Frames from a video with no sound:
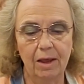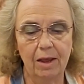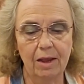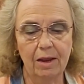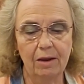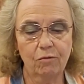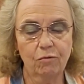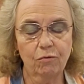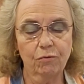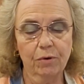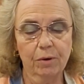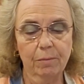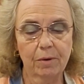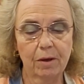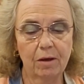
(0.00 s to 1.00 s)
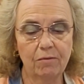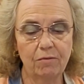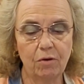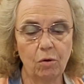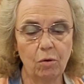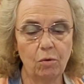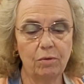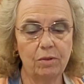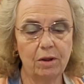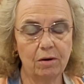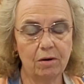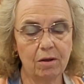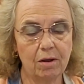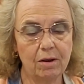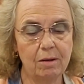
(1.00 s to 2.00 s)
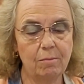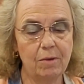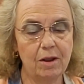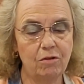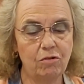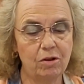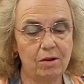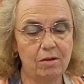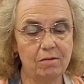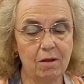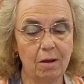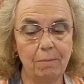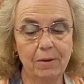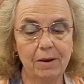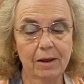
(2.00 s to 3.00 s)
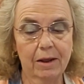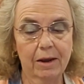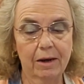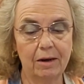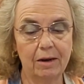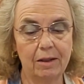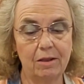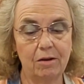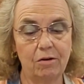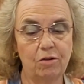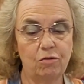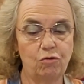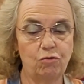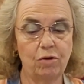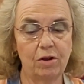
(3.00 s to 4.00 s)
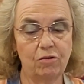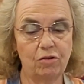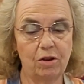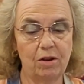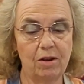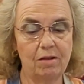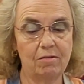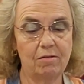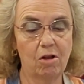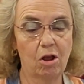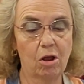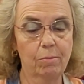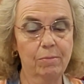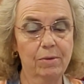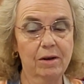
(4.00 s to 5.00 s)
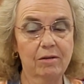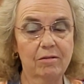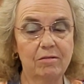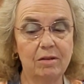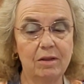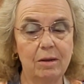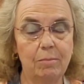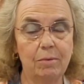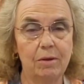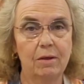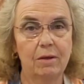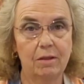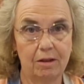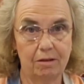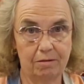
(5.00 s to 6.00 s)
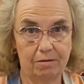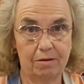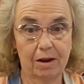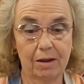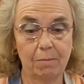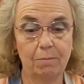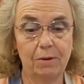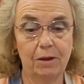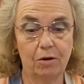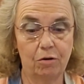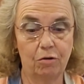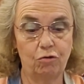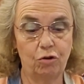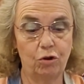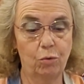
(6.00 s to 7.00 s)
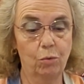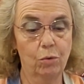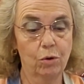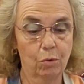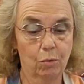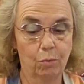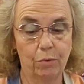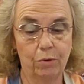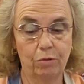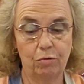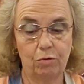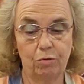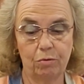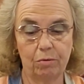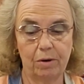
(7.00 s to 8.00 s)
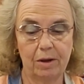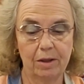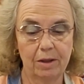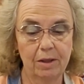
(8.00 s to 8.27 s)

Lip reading: And from of old, their condemnation has not been idle, and their destruction has not been asleep. That's 2 Peter 2, 1 through 3.